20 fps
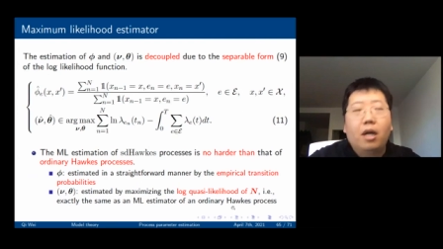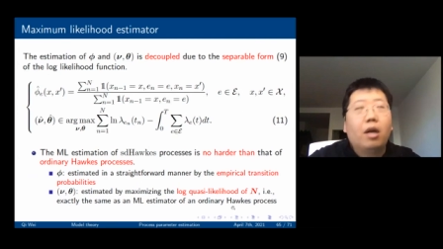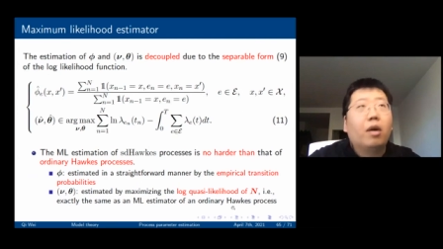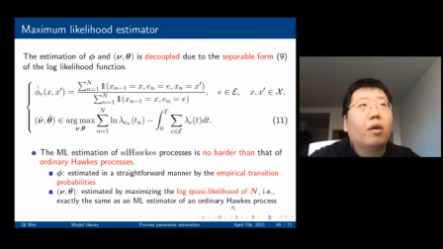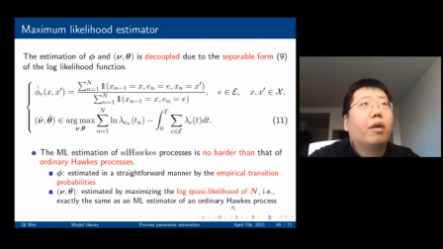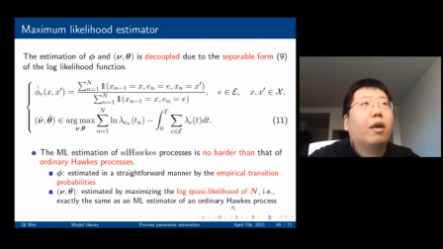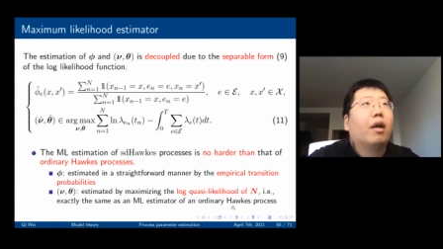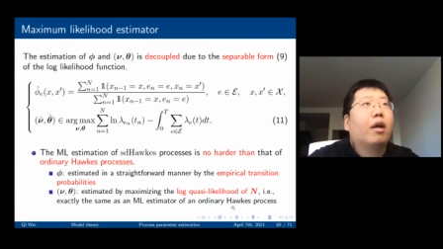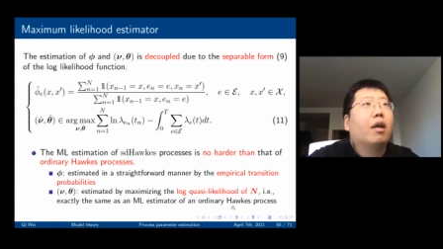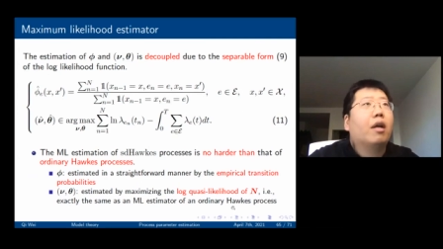
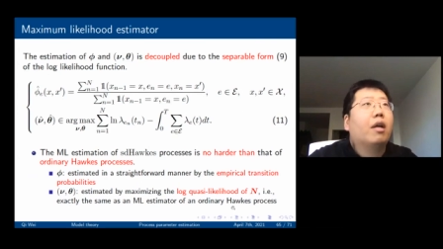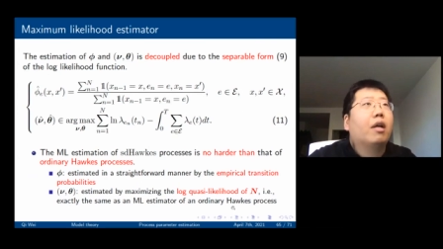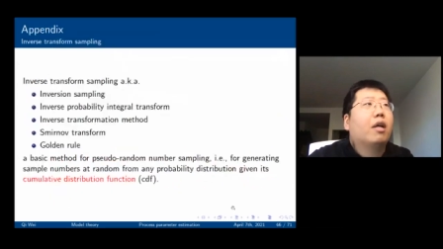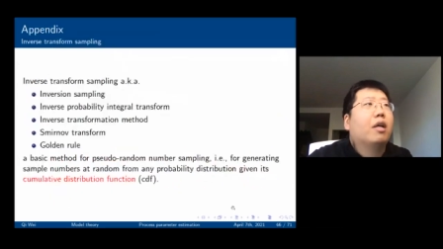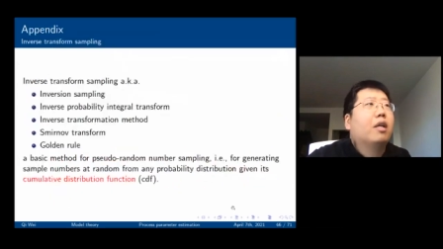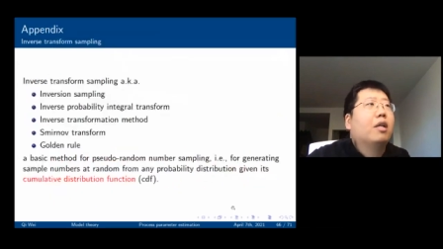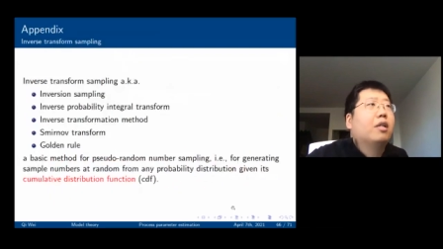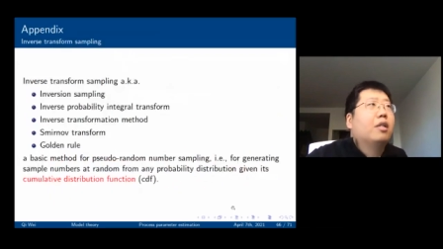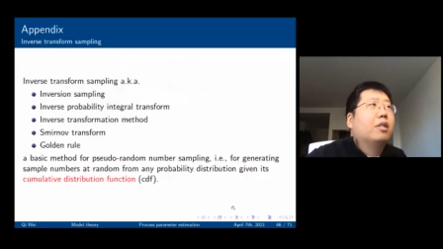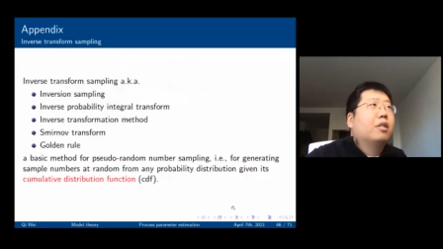Okay,
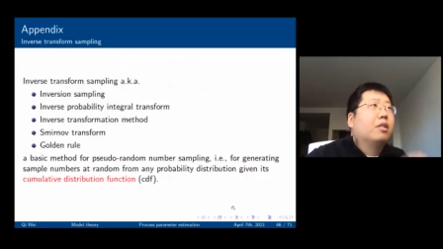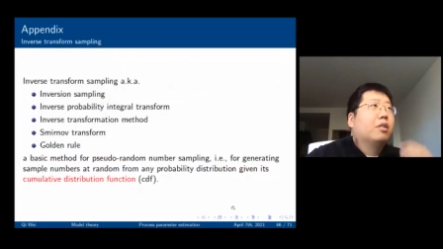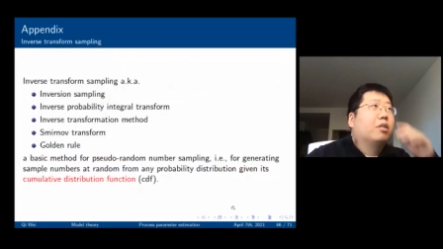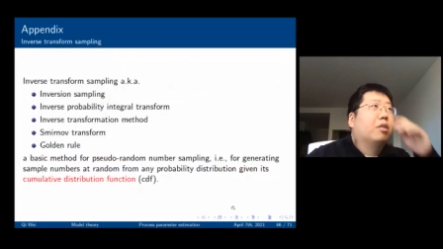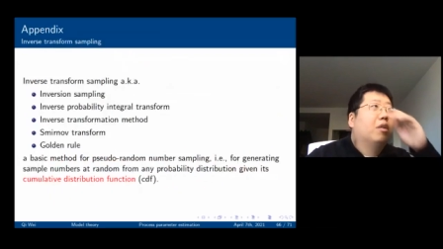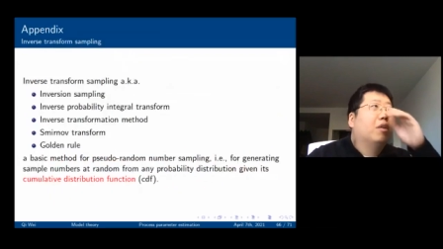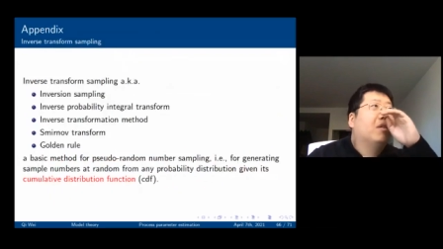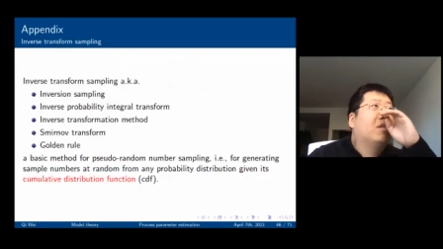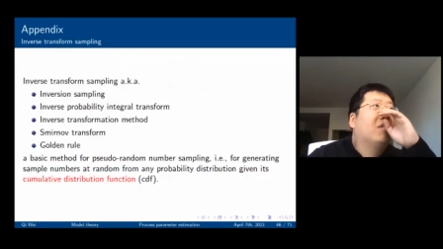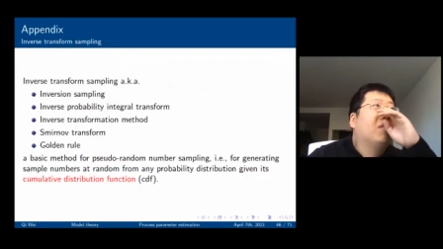
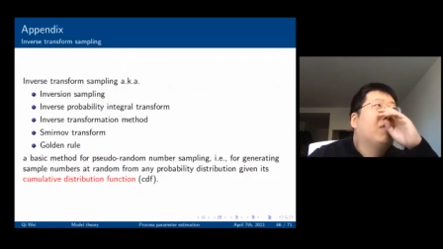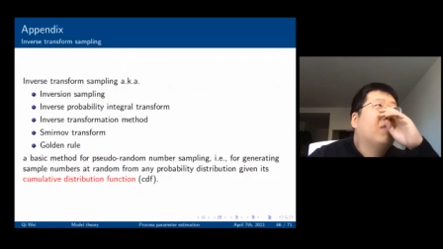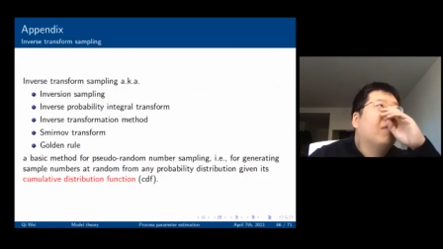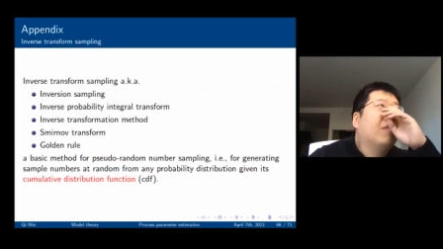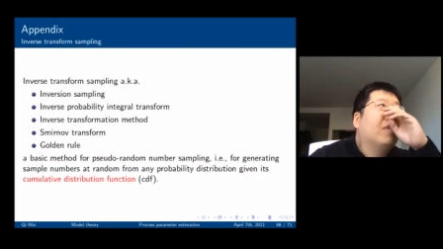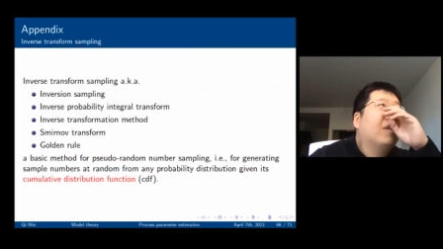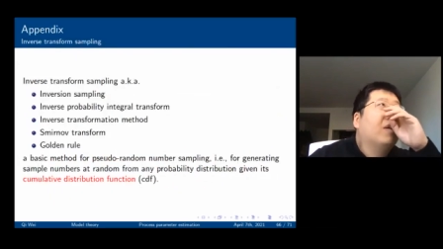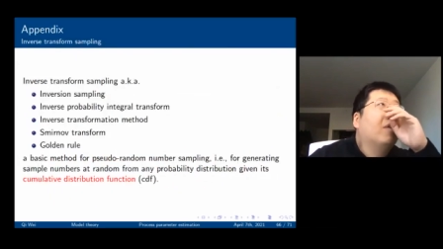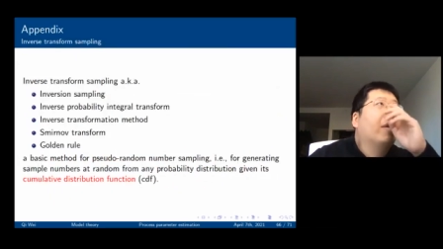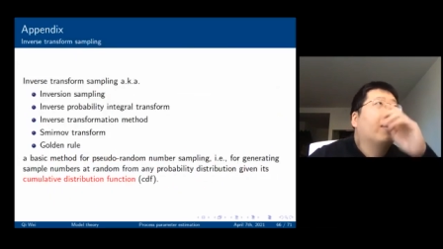so
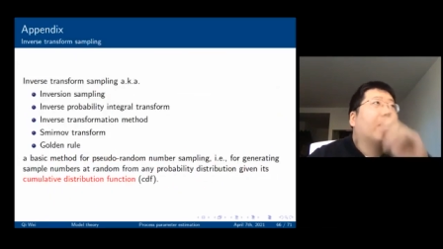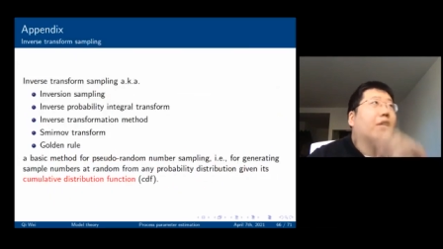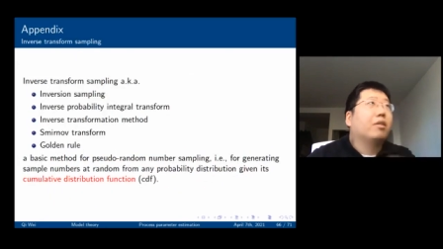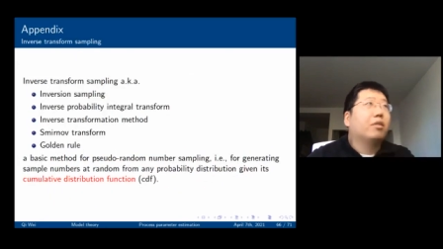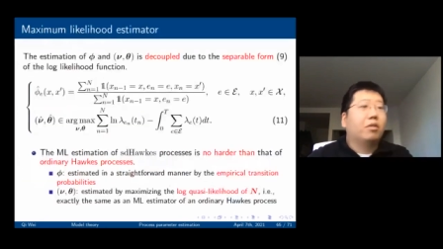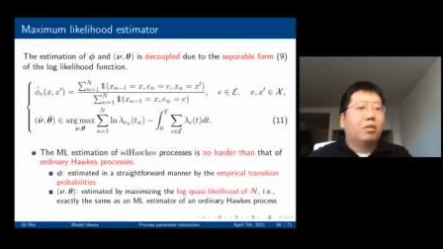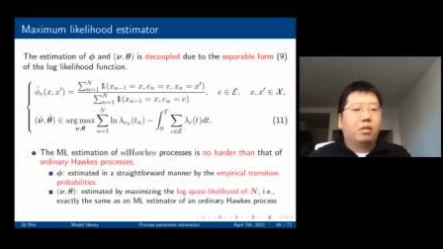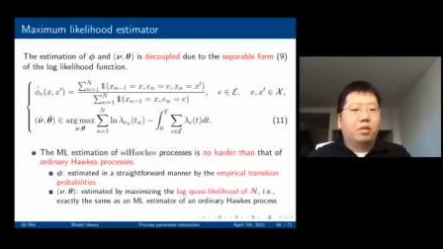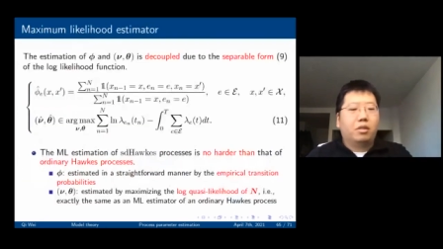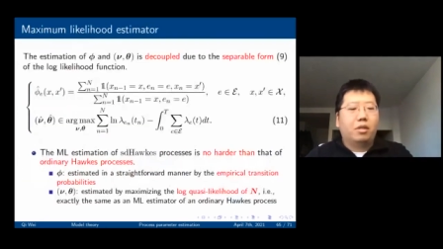okay,
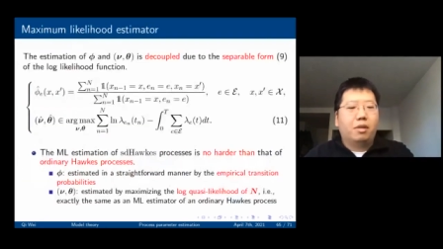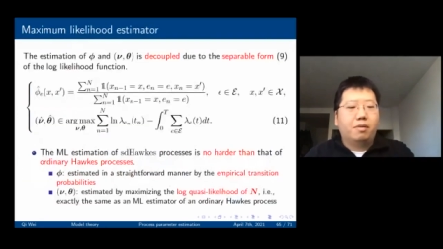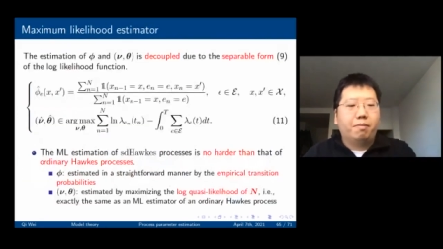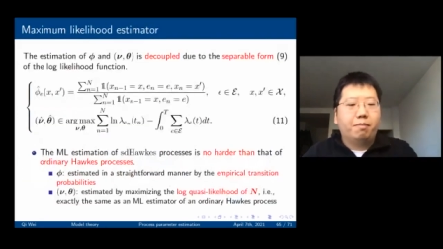this is